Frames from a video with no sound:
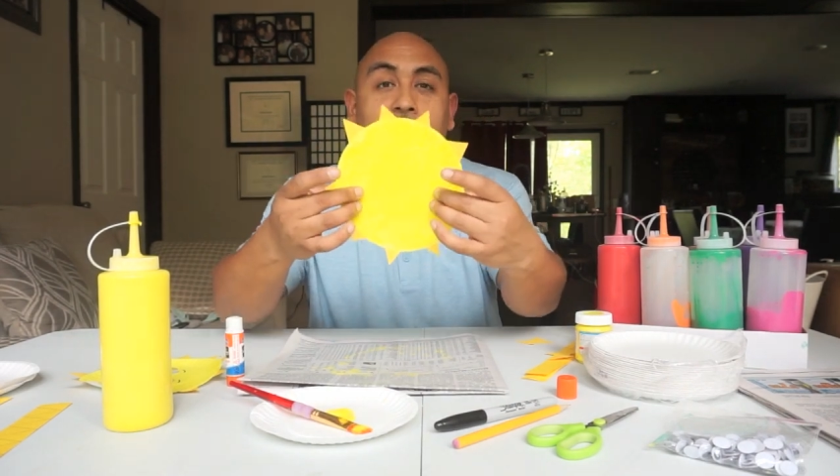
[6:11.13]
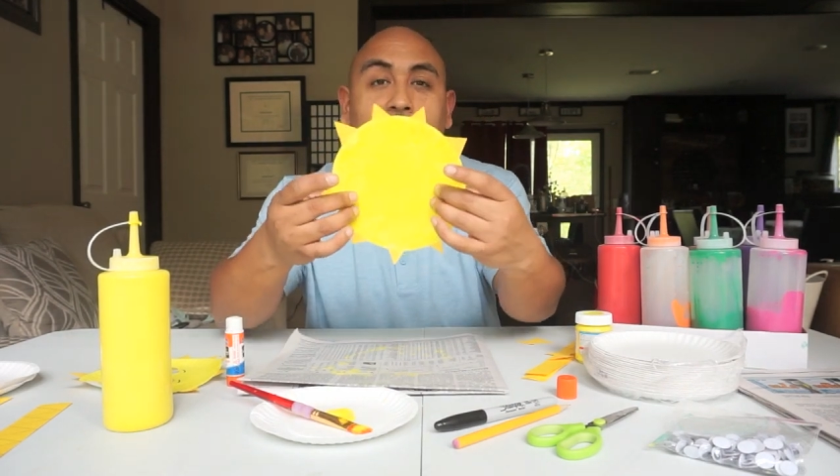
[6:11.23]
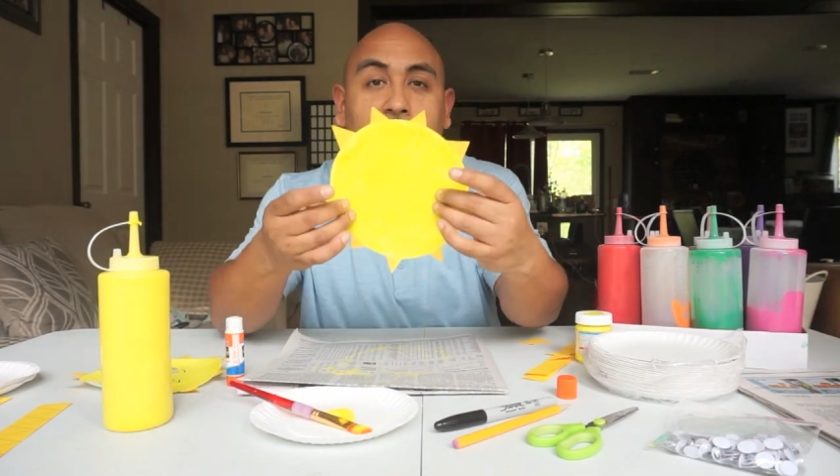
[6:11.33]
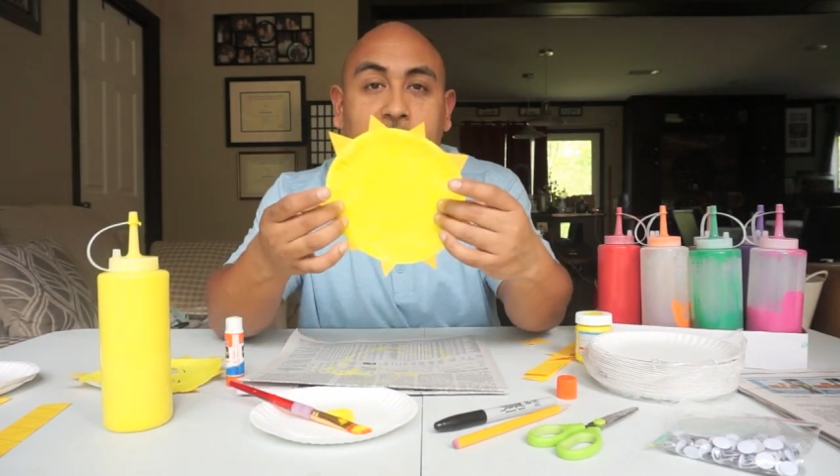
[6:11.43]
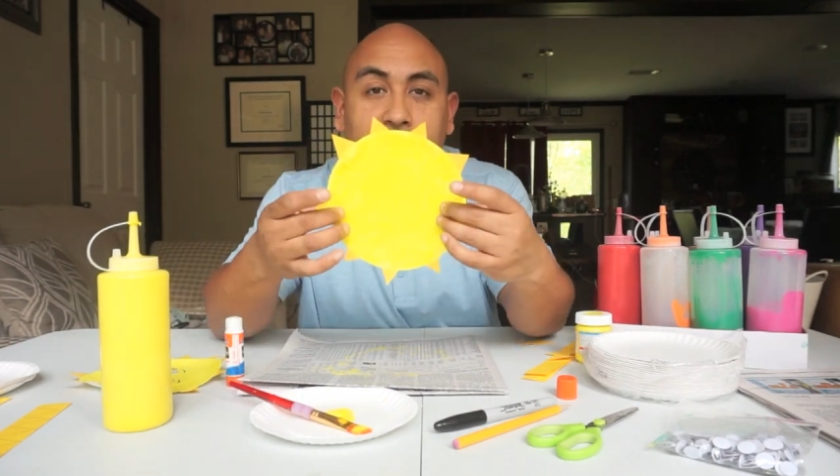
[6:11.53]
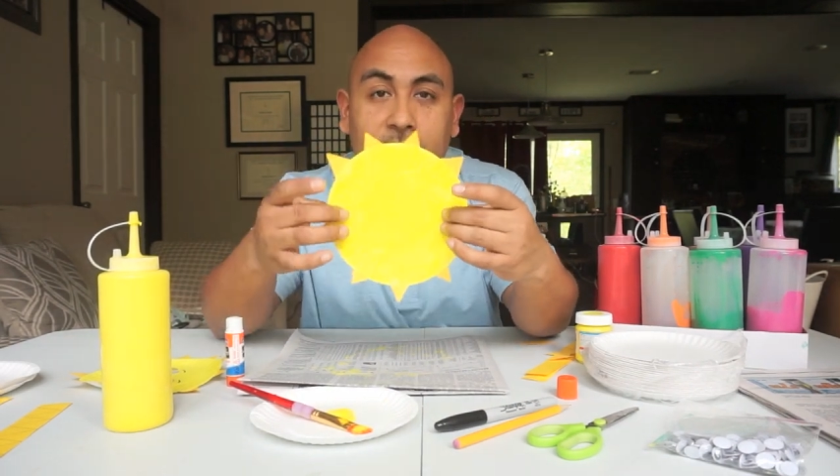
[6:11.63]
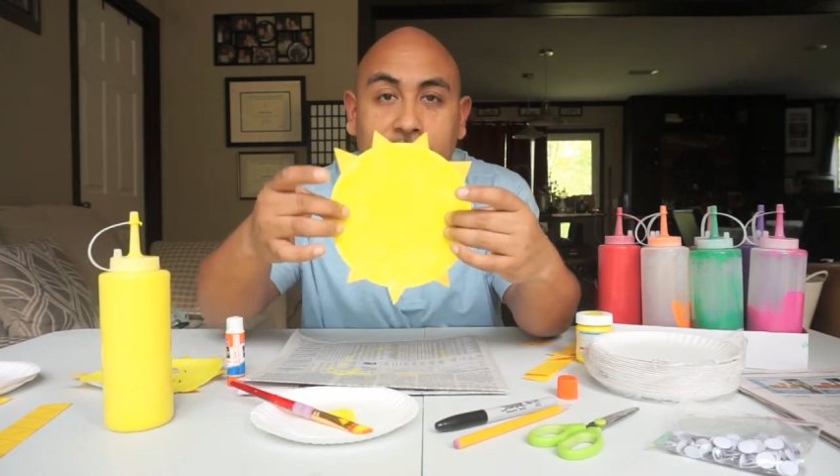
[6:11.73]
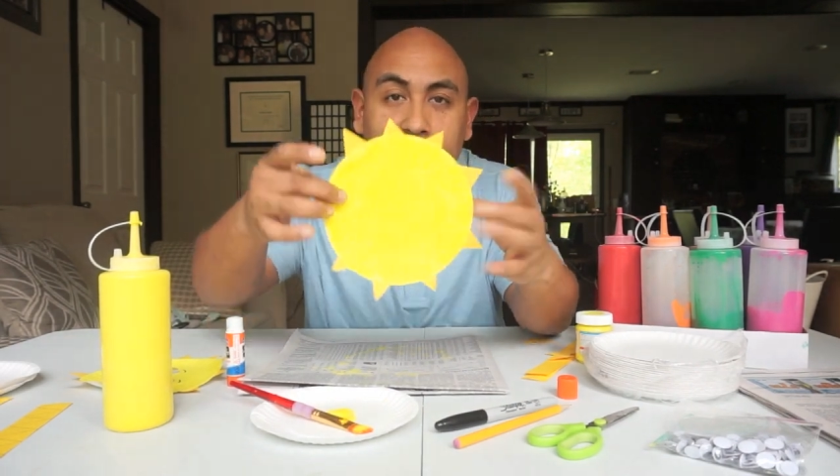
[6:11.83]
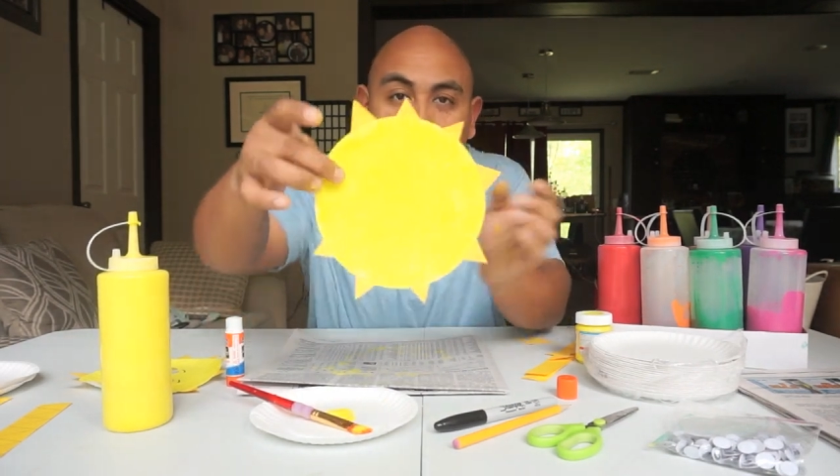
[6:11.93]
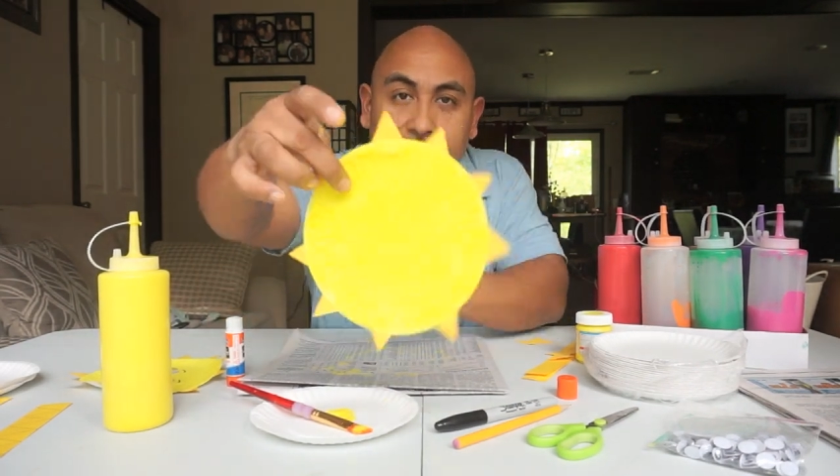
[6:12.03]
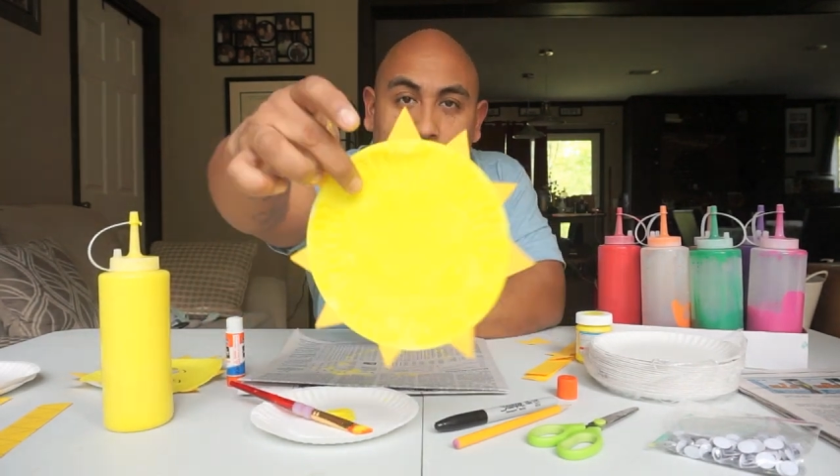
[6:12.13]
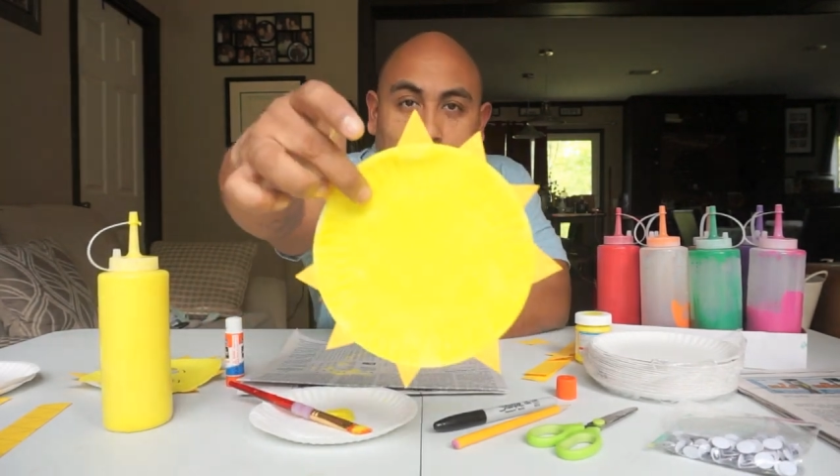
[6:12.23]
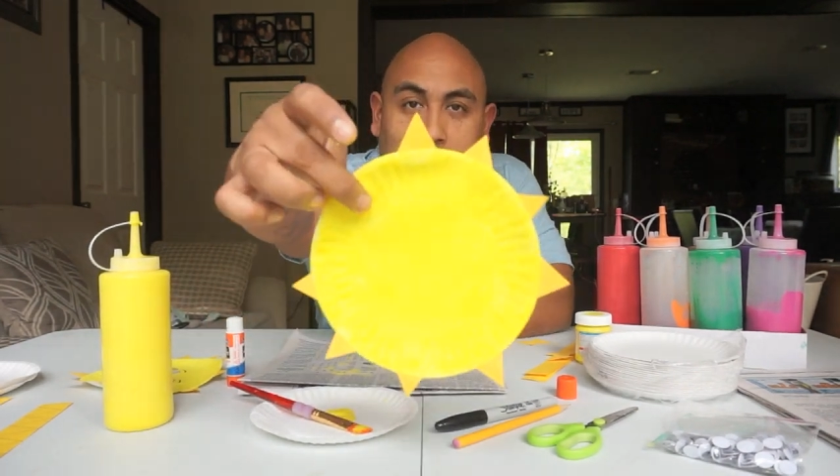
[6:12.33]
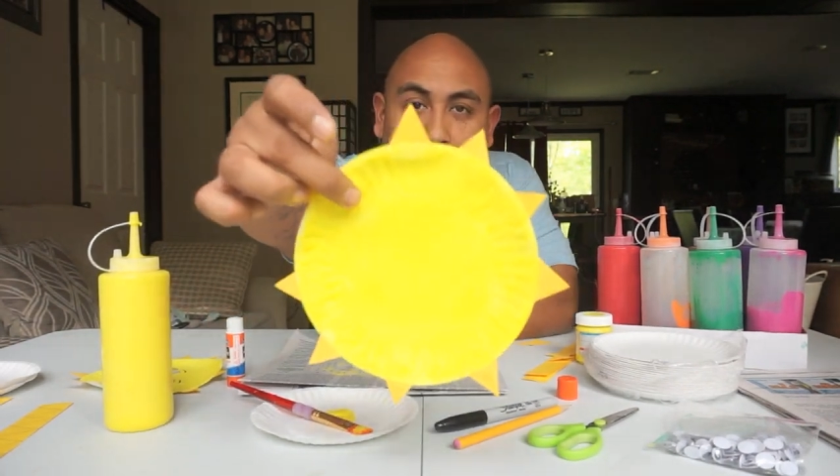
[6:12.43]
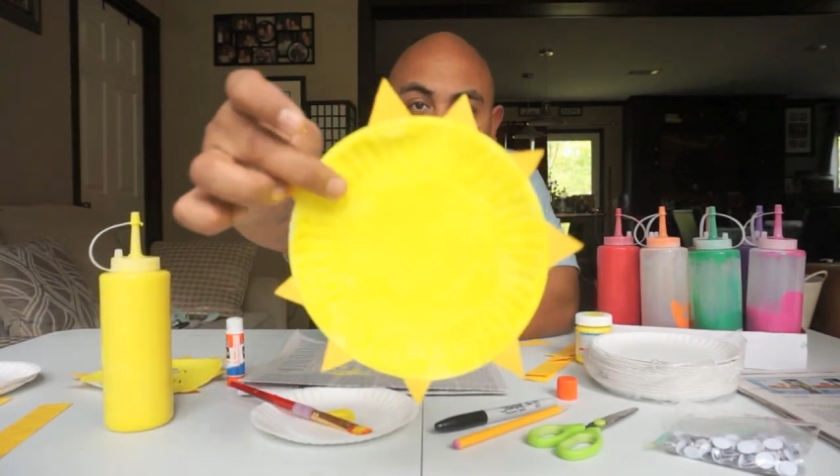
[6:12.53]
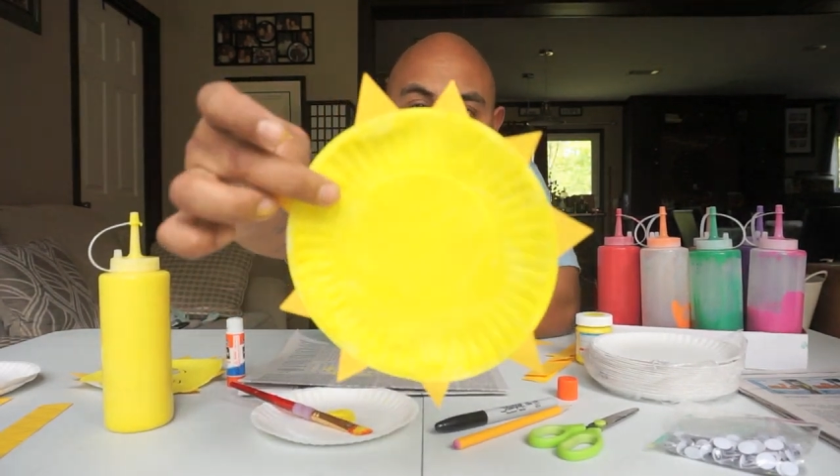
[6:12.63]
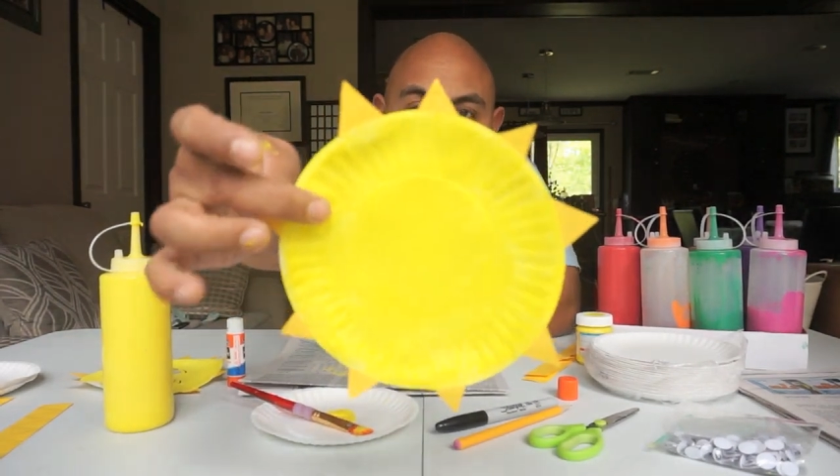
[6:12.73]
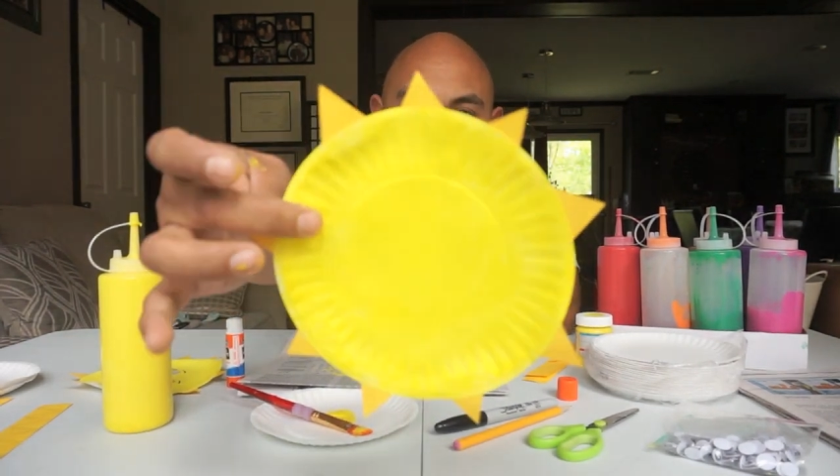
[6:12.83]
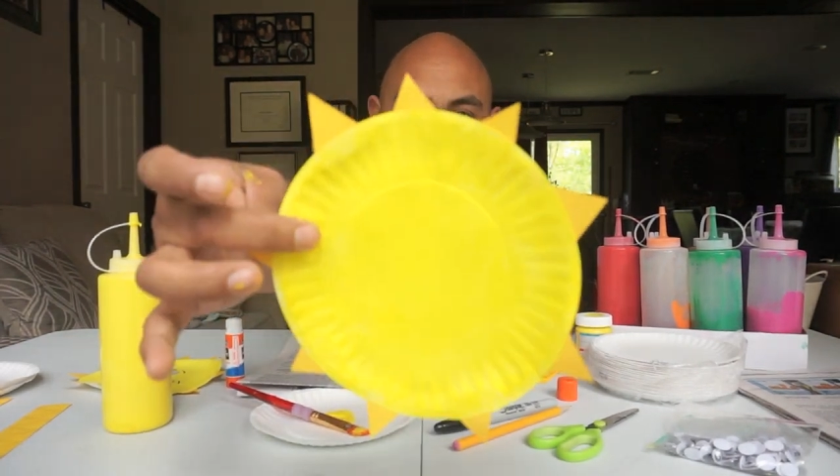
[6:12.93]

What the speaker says: all done, you guys can see